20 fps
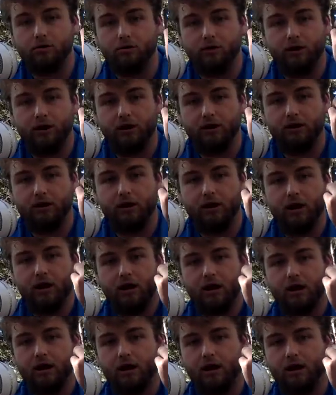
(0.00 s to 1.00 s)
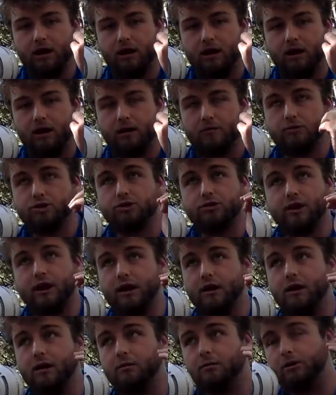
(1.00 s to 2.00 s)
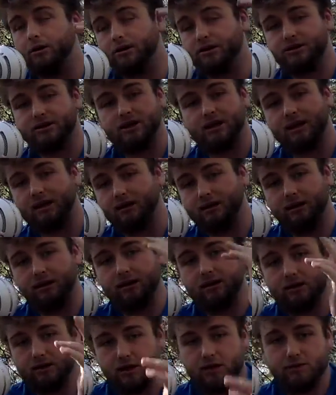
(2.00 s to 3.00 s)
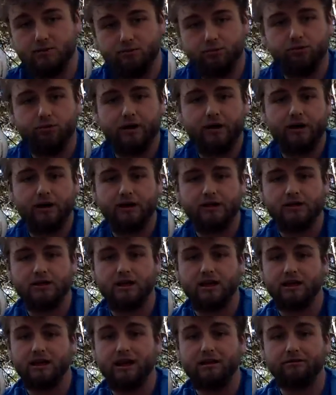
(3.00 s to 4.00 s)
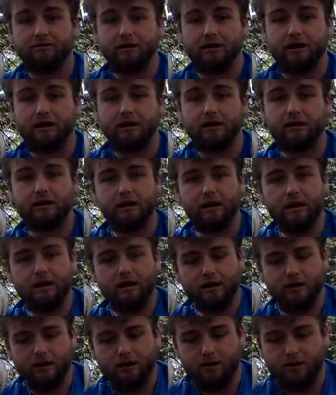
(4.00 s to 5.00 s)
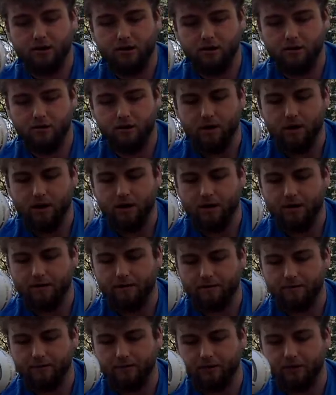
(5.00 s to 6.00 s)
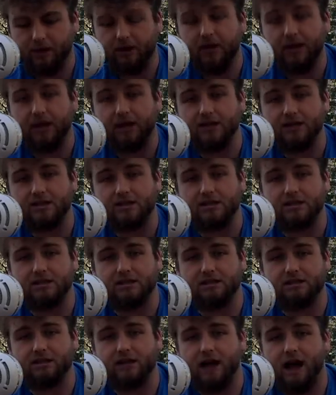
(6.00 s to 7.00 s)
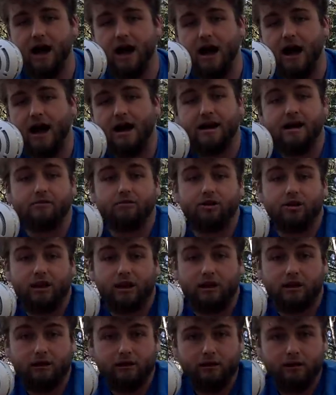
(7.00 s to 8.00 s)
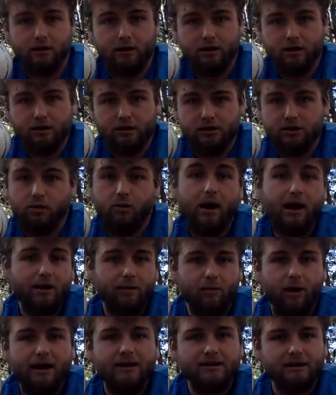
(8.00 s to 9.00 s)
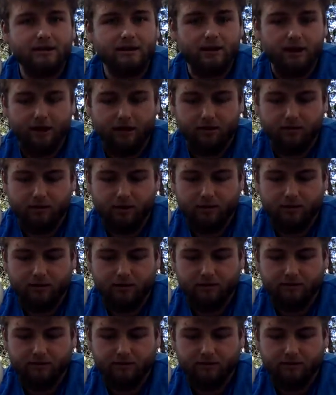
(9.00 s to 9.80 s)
quitting, and I'm sure that number is pretty significant. The thing is, I never did. So why didn't I quit?